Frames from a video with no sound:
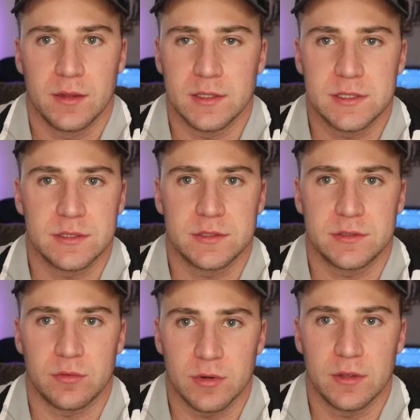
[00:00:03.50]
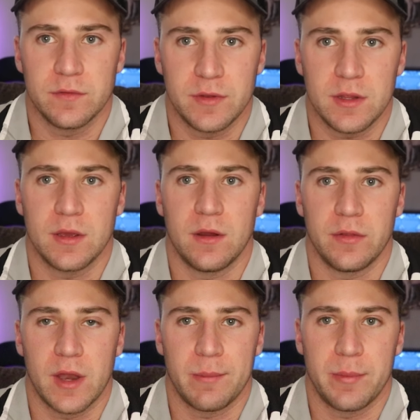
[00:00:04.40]
This is a surreal
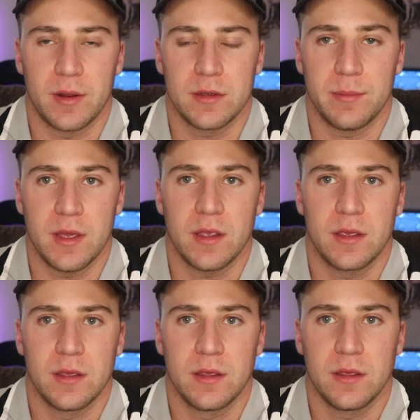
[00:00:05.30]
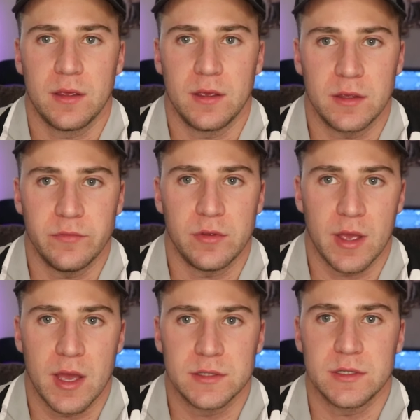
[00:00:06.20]
video that I'm about to make and give you
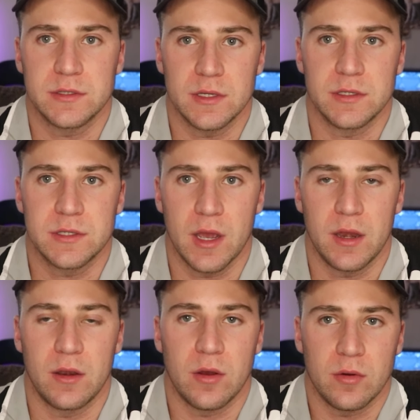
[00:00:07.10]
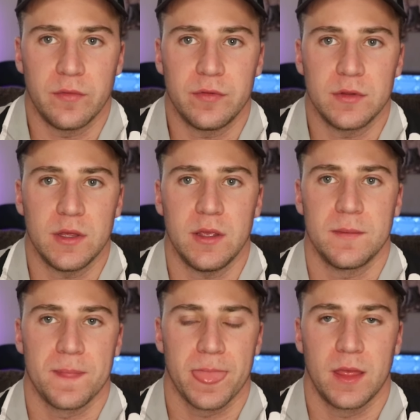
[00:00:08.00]
guys this insight and hopefully
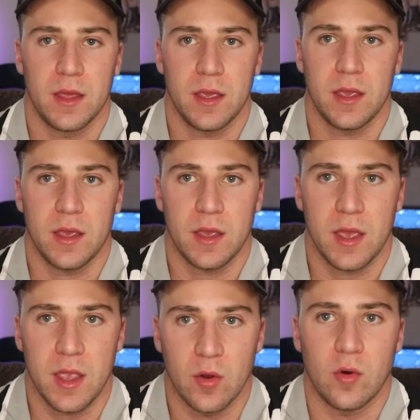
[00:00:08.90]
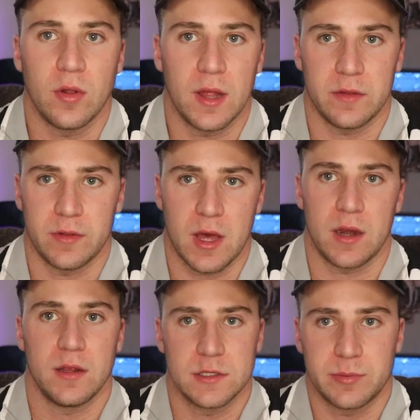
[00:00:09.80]
a whole hell of a
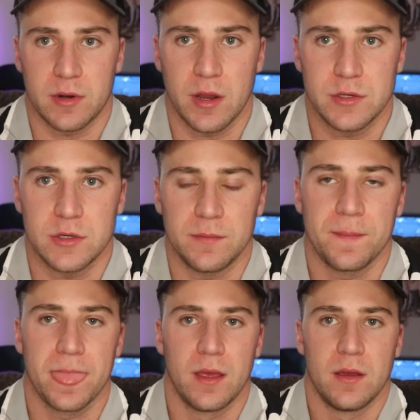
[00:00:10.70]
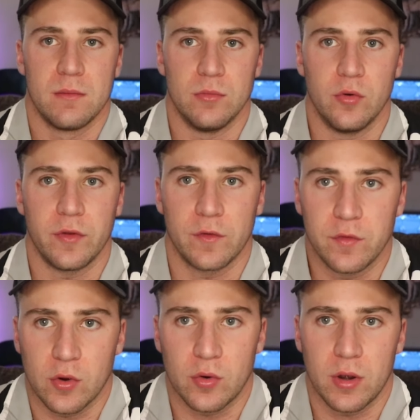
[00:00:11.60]
lot of inspiration moving
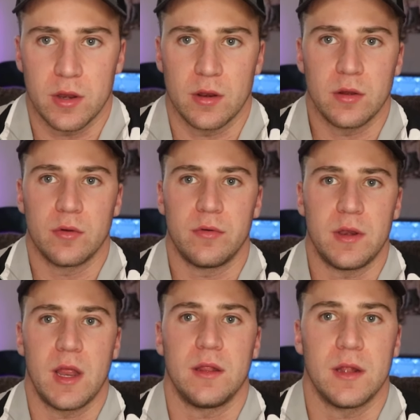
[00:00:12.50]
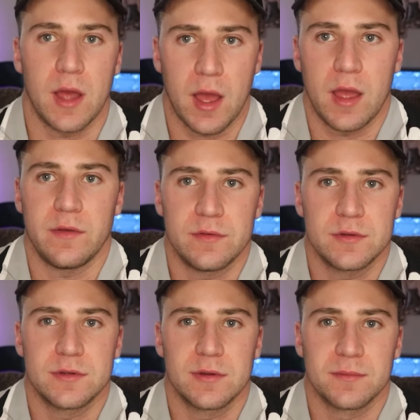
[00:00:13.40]
forward in your own daily
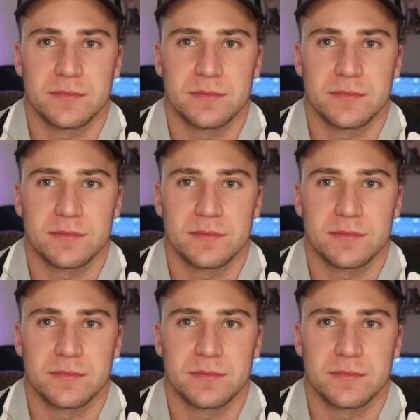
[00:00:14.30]
lives.